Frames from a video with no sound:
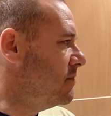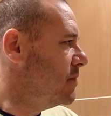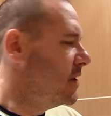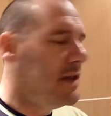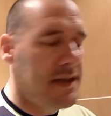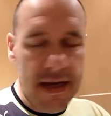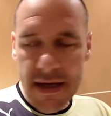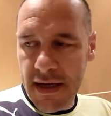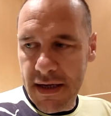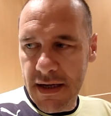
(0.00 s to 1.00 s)
but
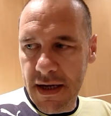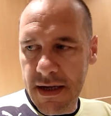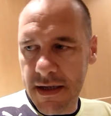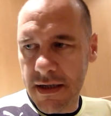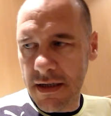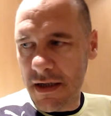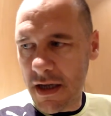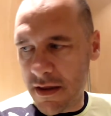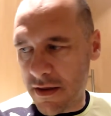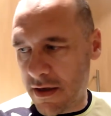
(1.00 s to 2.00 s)
yeah, uh,
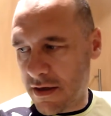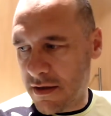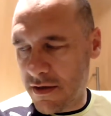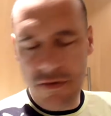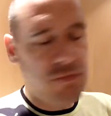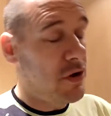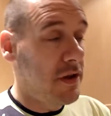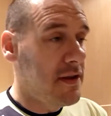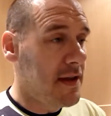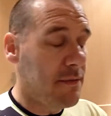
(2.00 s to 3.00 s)
there, there's one
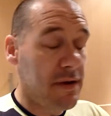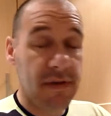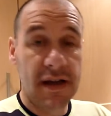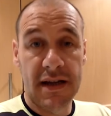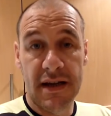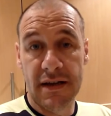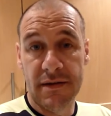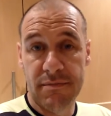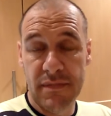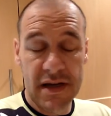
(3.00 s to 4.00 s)
other thing I've been meaning to
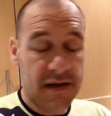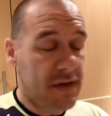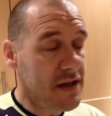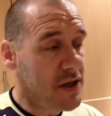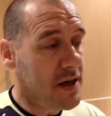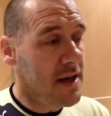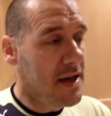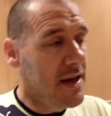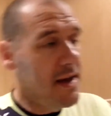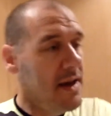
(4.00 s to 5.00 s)
mean to mention.
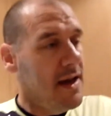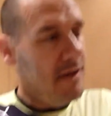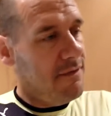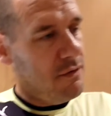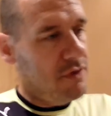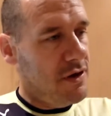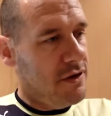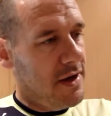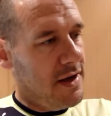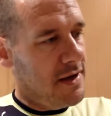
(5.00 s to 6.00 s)
I found
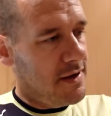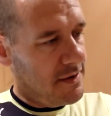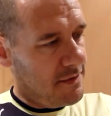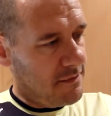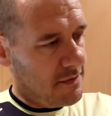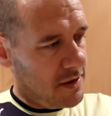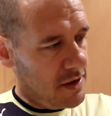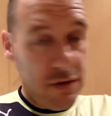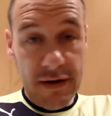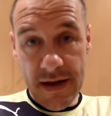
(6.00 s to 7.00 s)
another
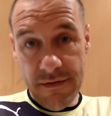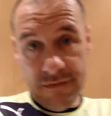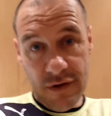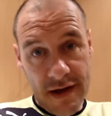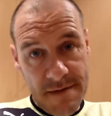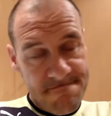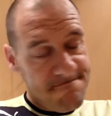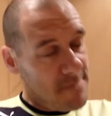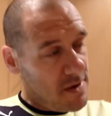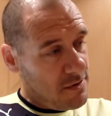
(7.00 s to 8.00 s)
UK vlogger
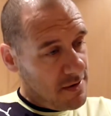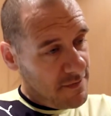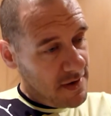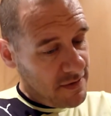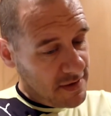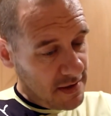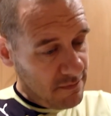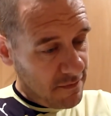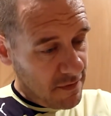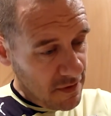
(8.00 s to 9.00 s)
who I've never seen
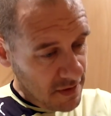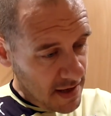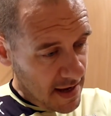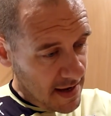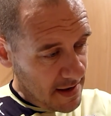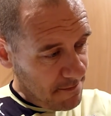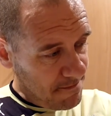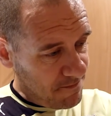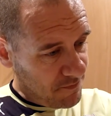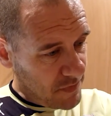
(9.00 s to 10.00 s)
before.
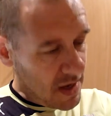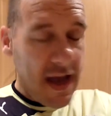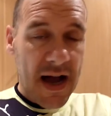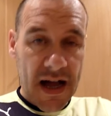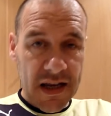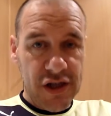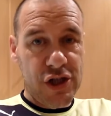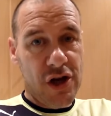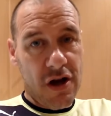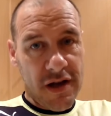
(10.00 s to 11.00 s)
Um, Alan
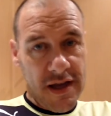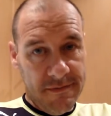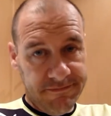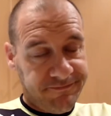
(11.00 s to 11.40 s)
Sharkey.